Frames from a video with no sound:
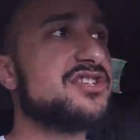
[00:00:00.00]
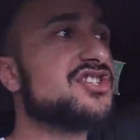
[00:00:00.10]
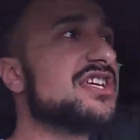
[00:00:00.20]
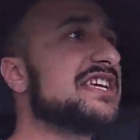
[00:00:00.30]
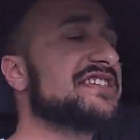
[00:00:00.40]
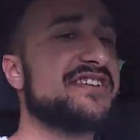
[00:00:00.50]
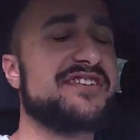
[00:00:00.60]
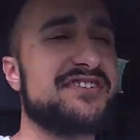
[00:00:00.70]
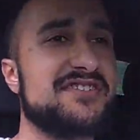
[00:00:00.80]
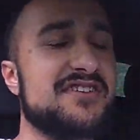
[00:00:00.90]

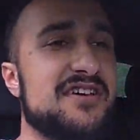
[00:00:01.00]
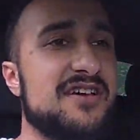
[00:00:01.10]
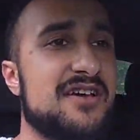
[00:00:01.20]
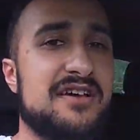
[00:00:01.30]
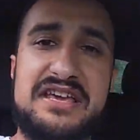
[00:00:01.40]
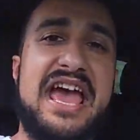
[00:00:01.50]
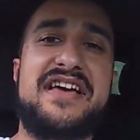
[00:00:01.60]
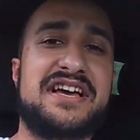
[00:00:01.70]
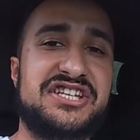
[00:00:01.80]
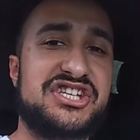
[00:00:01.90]
Jesus.
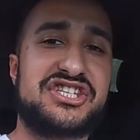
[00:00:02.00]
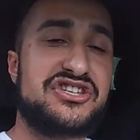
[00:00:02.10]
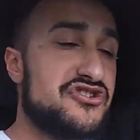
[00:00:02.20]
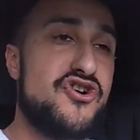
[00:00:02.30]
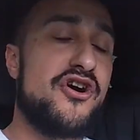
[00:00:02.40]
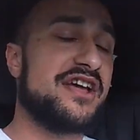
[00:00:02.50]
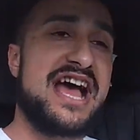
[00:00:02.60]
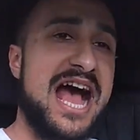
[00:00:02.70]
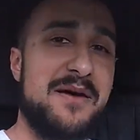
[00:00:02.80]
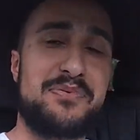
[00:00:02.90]
Yeah, that's just not going
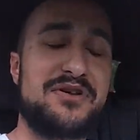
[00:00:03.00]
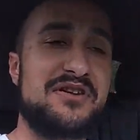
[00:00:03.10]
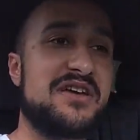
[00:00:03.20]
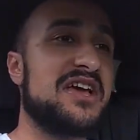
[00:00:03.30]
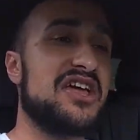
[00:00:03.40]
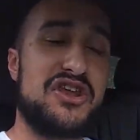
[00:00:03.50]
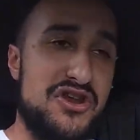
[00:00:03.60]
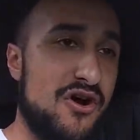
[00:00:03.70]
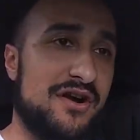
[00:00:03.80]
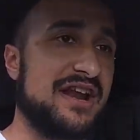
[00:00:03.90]
to
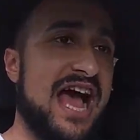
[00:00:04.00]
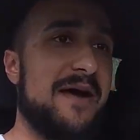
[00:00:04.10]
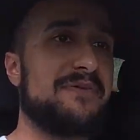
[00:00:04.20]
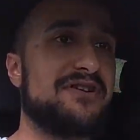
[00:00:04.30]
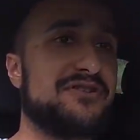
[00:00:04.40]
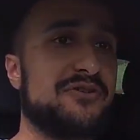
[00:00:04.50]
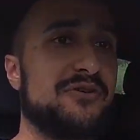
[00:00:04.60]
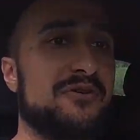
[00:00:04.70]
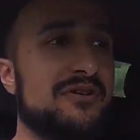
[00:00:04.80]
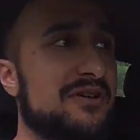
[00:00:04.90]
happen. Not going to happen at
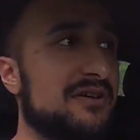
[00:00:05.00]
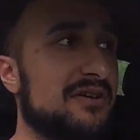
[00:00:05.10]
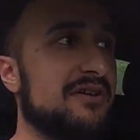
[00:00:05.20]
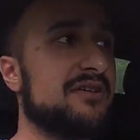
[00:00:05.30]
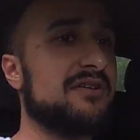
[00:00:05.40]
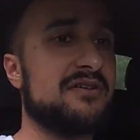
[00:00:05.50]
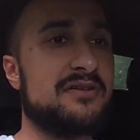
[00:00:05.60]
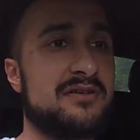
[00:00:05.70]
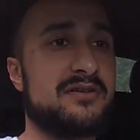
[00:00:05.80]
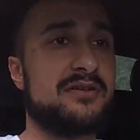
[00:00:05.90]
all.
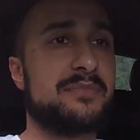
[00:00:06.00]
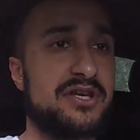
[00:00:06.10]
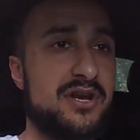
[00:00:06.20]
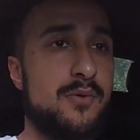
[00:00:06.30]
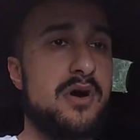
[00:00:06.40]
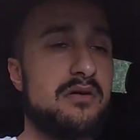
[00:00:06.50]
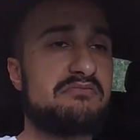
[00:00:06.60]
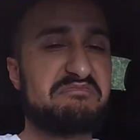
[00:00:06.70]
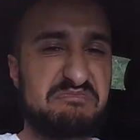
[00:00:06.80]
But you know what?